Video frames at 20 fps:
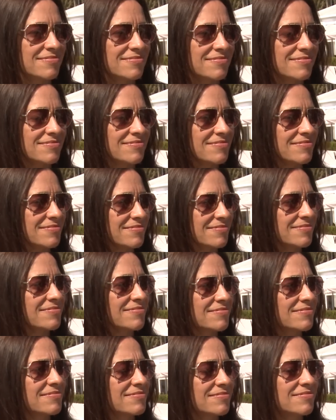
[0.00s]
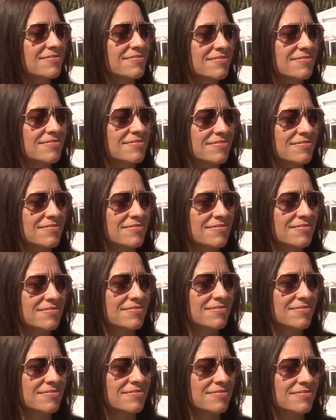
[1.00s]

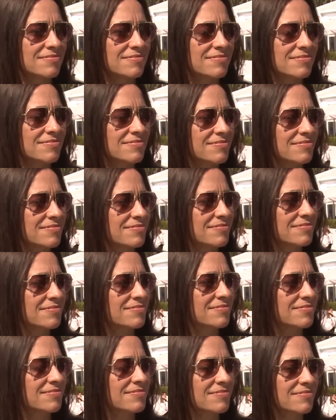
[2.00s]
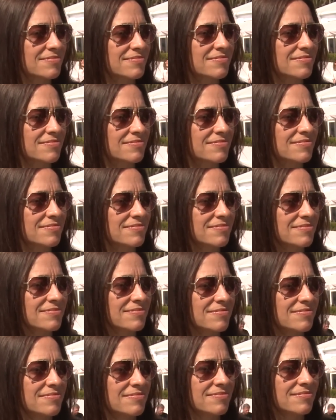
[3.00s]

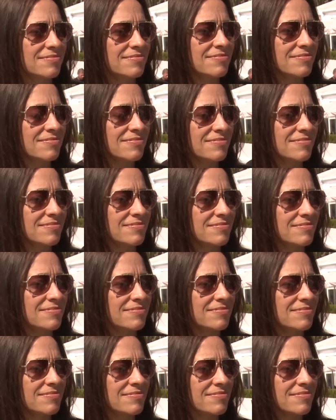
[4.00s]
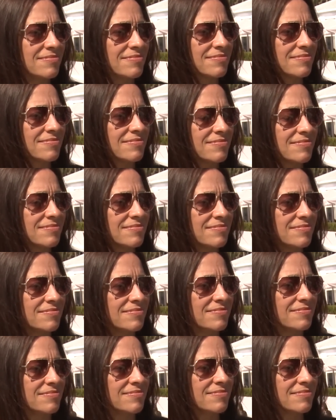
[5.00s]

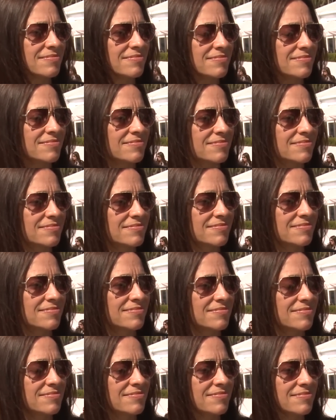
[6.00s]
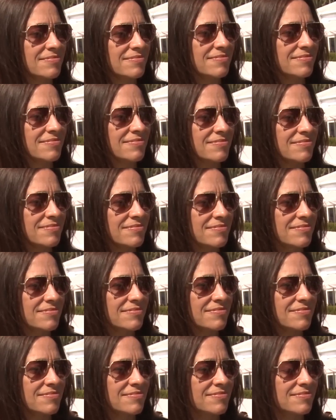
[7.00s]
[no speech]